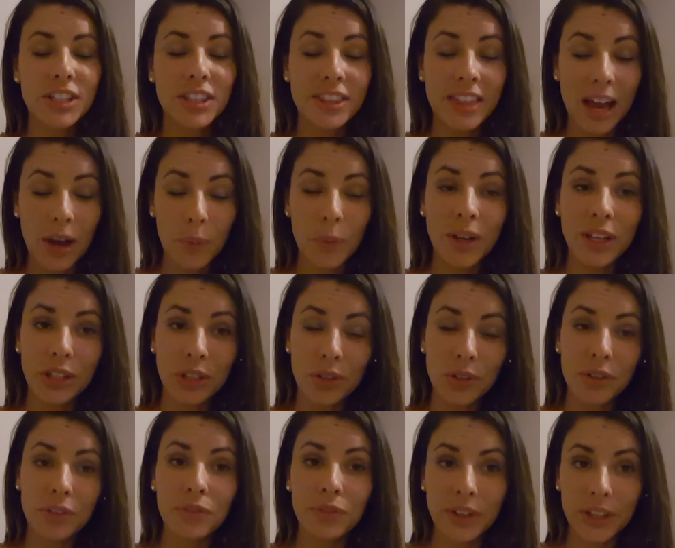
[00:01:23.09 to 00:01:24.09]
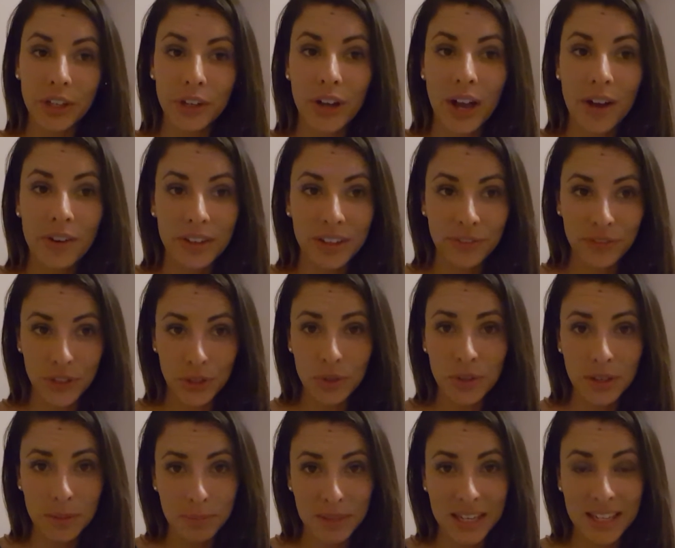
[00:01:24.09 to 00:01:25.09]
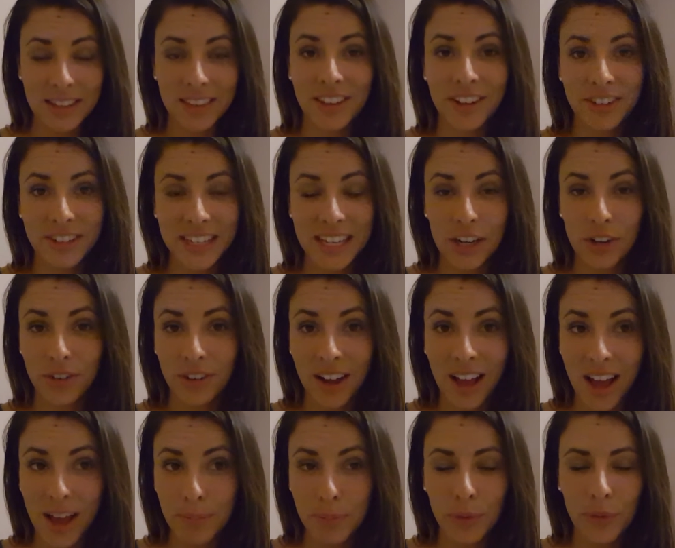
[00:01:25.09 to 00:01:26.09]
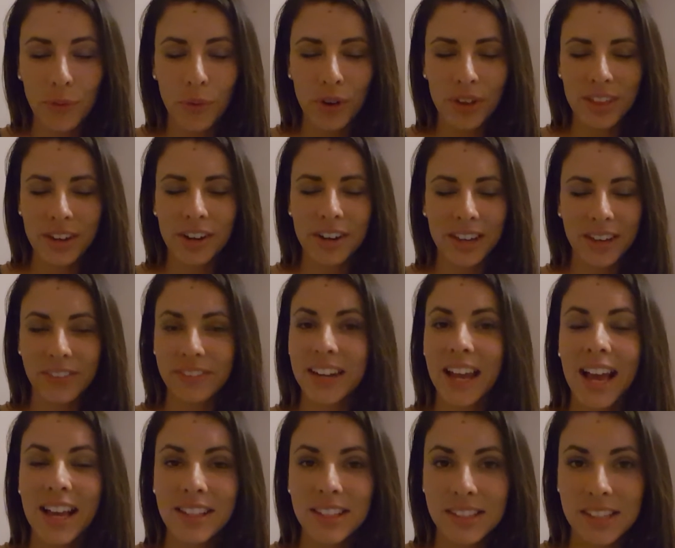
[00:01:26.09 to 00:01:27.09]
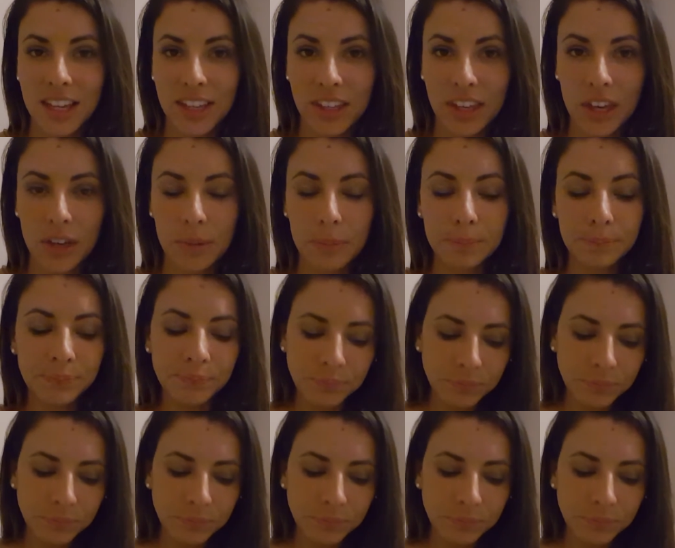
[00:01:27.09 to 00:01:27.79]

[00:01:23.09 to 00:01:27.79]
That way you can figure out if you can meet their need or not before they're even asking you.